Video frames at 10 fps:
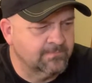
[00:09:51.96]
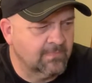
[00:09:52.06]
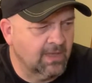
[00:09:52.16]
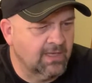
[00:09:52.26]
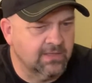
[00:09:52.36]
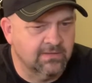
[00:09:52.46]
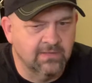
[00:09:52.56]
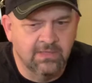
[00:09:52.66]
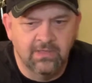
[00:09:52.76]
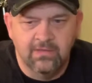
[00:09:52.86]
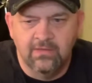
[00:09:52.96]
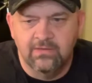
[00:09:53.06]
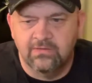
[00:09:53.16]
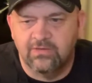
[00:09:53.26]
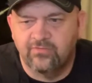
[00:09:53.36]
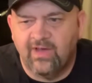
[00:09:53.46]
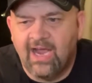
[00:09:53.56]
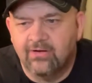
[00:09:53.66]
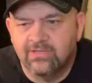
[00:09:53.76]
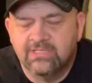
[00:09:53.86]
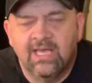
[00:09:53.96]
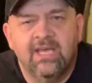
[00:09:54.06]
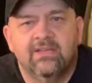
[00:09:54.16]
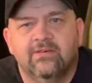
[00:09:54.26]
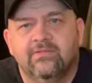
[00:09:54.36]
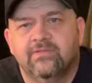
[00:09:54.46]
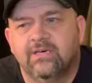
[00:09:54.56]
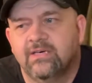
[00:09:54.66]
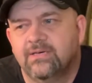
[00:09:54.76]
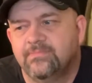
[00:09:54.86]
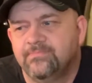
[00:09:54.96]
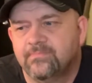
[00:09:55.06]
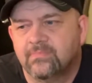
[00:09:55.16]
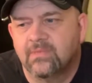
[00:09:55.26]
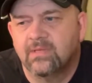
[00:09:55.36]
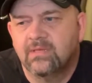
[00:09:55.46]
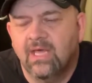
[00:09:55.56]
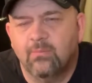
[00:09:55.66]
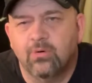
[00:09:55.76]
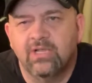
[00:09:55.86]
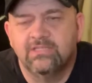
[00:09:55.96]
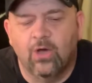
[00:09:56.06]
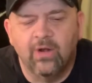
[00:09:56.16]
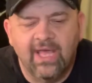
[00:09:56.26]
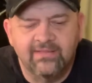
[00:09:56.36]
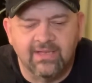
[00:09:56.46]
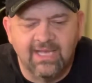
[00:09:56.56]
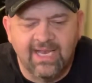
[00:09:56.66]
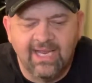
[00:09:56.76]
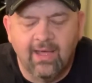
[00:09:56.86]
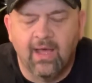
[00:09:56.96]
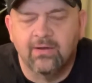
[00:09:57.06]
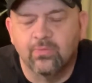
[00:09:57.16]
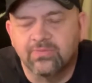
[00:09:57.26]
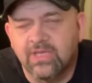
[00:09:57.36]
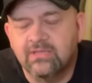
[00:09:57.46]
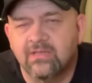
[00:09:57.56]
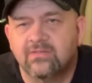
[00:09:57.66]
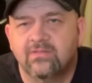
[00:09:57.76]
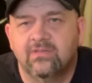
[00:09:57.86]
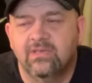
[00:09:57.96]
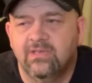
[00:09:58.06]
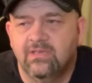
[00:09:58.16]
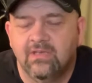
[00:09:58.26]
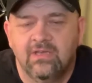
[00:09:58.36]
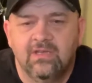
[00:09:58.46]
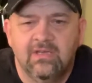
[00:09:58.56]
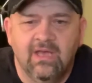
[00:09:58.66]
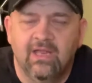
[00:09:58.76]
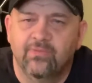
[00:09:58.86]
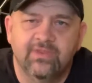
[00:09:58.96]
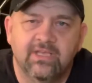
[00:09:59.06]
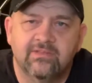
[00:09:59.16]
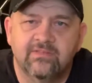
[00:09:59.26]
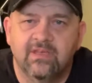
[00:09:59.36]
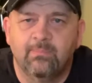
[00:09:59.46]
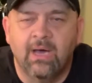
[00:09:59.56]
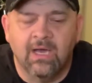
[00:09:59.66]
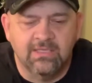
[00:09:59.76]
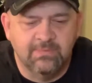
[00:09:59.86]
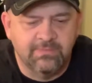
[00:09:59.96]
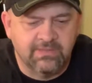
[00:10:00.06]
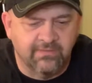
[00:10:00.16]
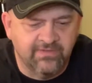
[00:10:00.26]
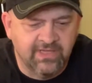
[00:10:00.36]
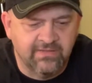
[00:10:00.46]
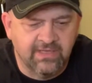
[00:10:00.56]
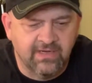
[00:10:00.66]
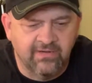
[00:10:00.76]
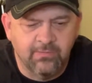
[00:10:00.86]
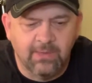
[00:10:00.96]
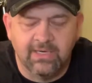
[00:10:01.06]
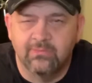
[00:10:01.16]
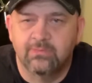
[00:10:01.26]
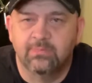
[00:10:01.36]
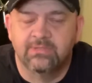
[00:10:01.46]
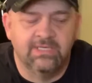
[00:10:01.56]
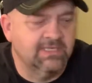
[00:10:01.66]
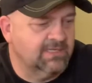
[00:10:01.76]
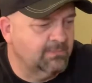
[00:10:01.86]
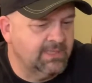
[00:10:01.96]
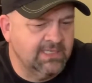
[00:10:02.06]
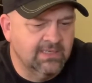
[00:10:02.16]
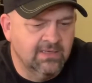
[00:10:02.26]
And this virus kind of brings all that to light. I don't think it's the I don't think it's the apocalyptic event that everybody would pretend it to be,